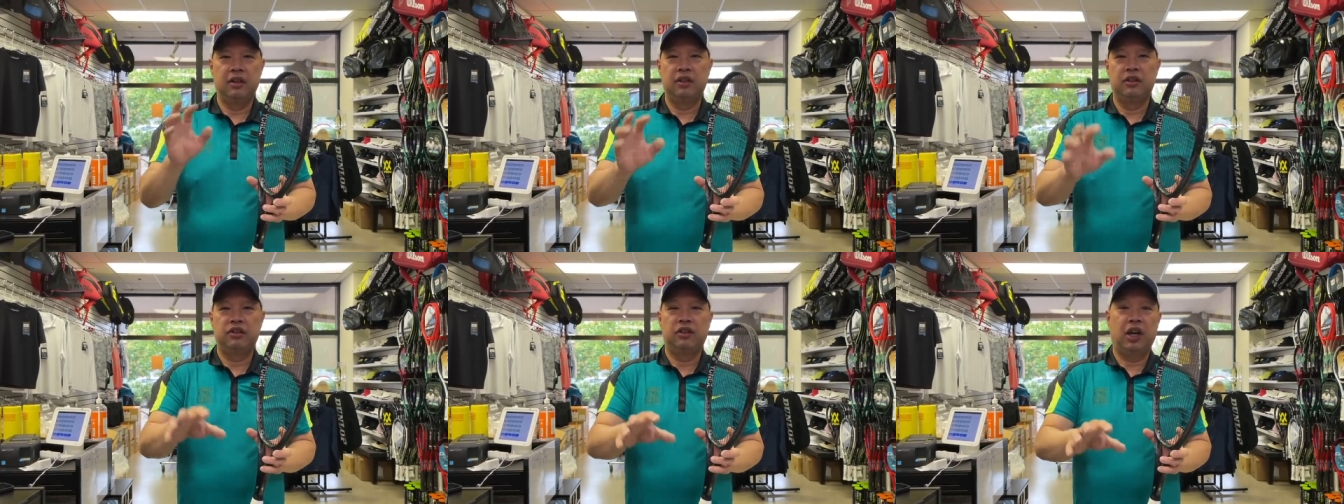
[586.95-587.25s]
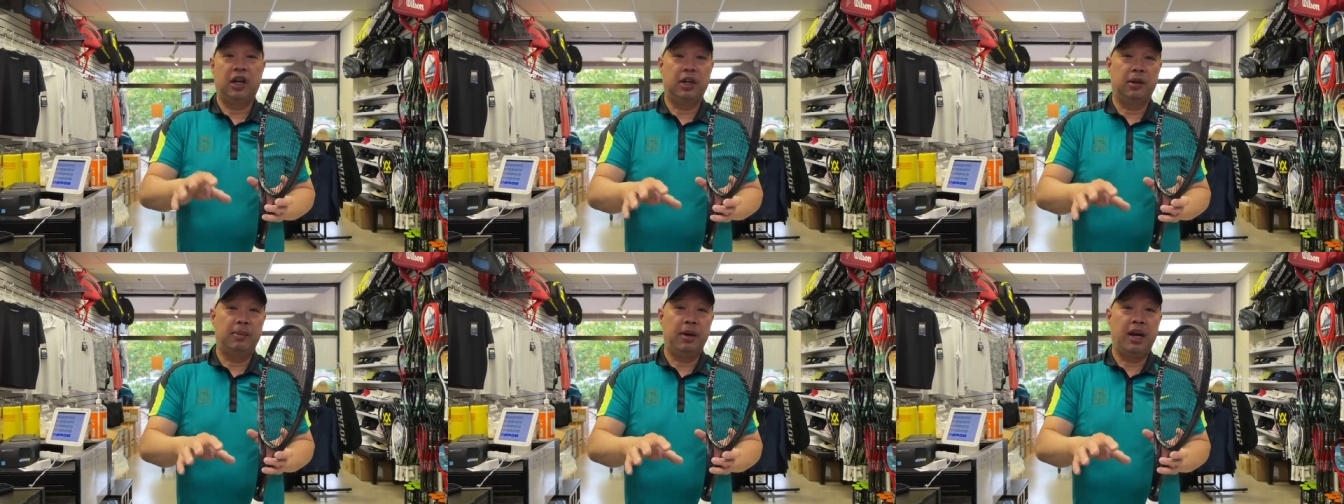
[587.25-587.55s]

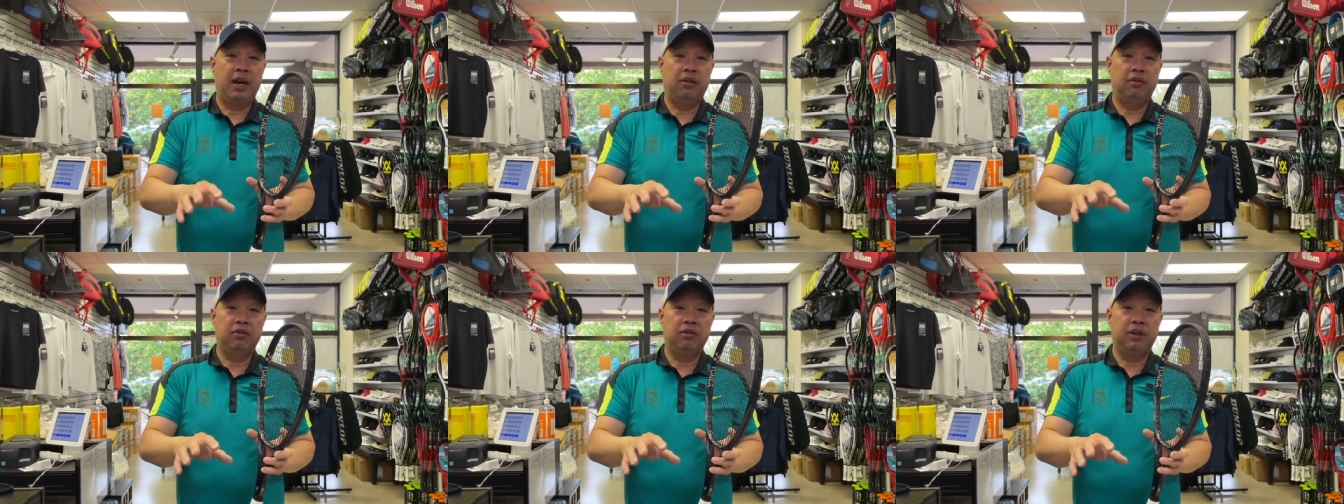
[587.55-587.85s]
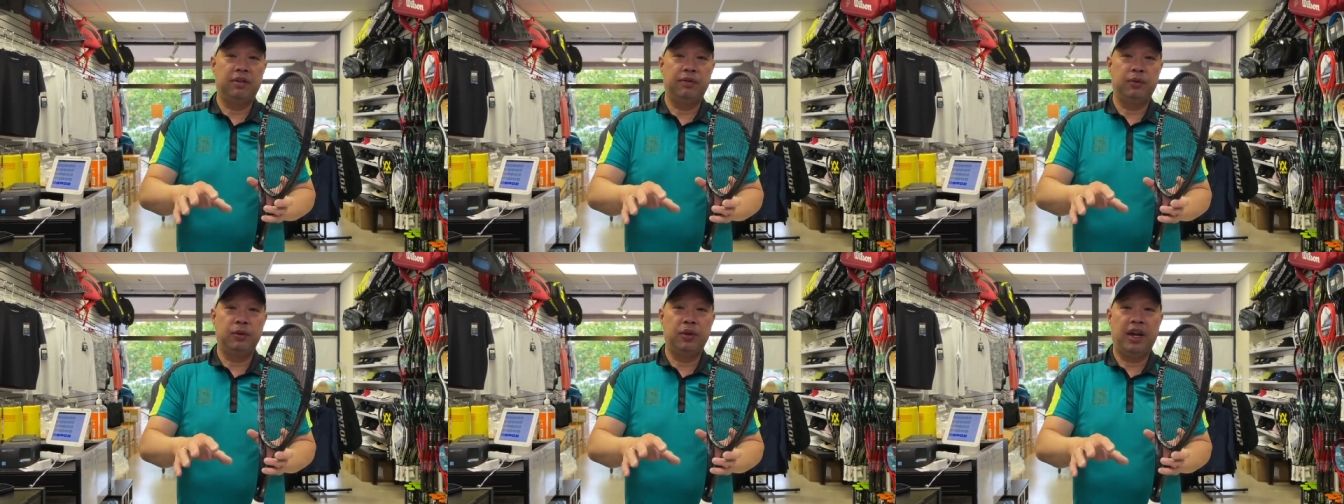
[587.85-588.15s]
Check them out
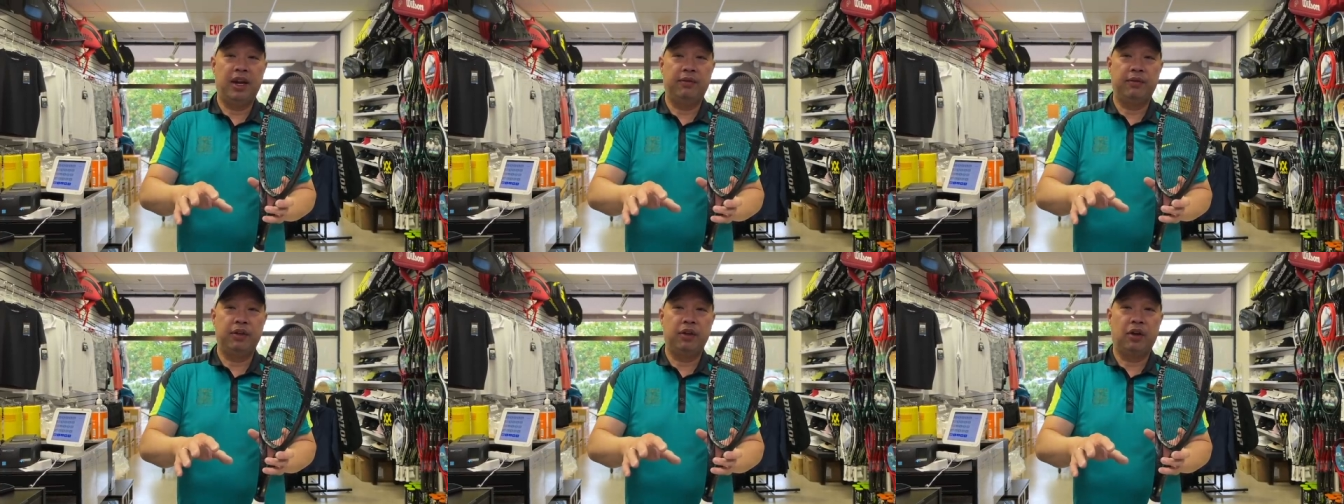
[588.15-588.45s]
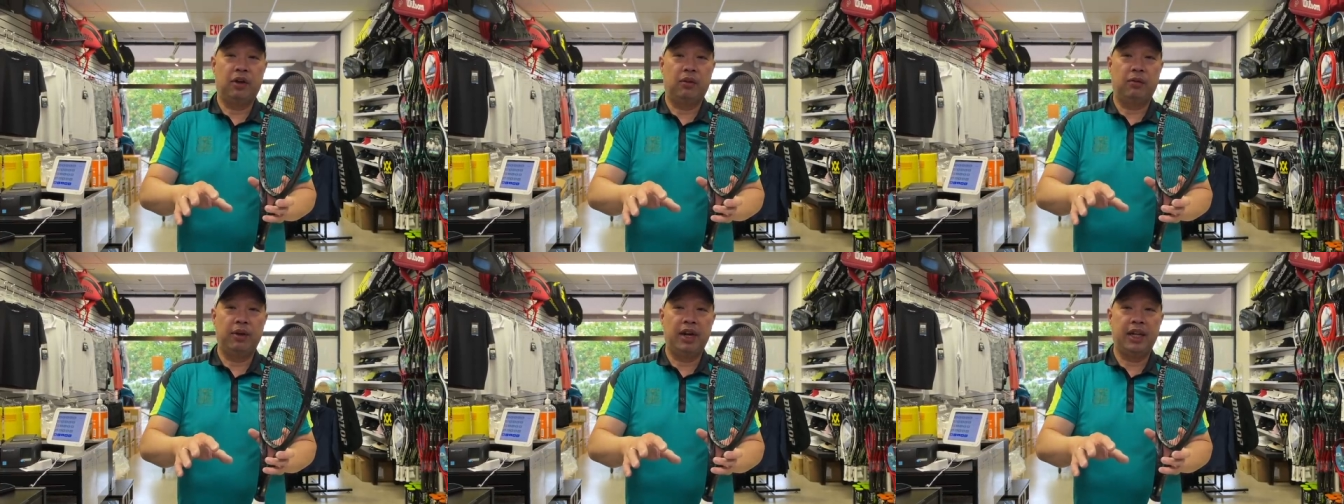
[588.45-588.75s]
if you haven't
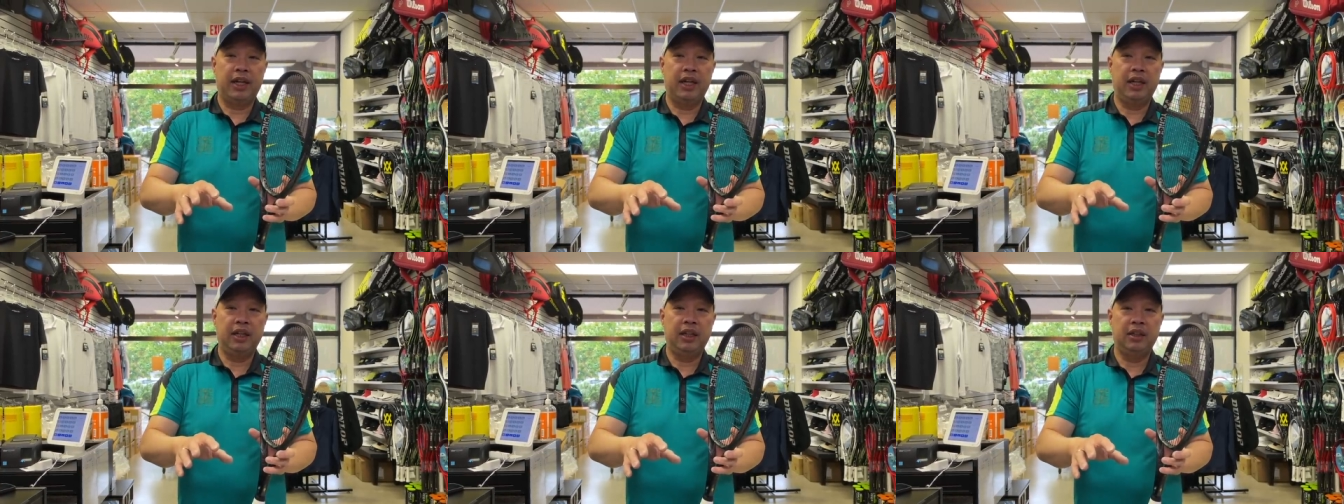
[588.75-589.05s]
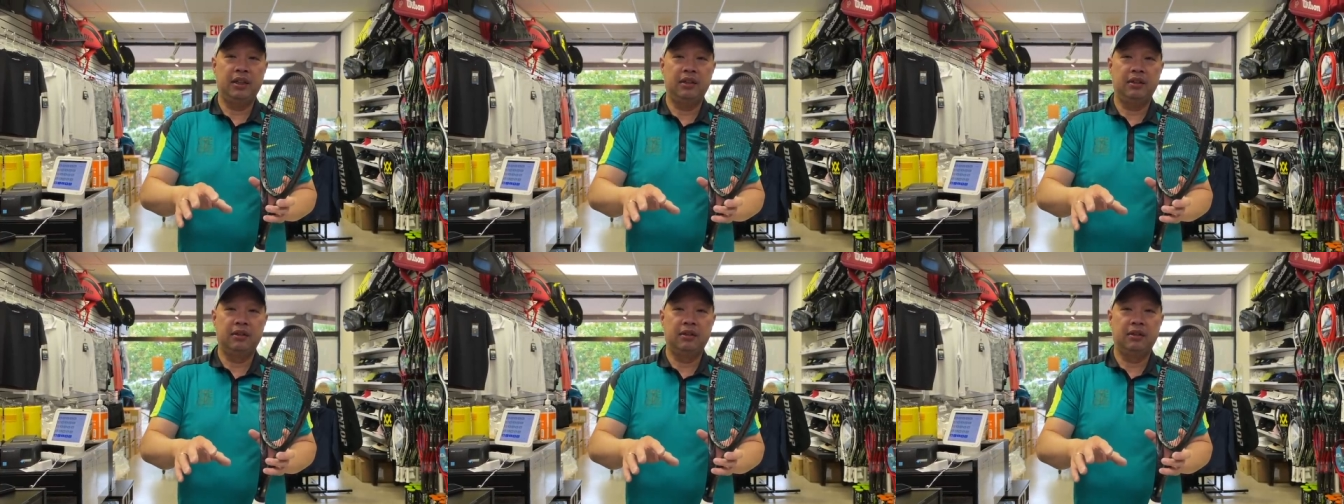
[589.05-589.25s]
already.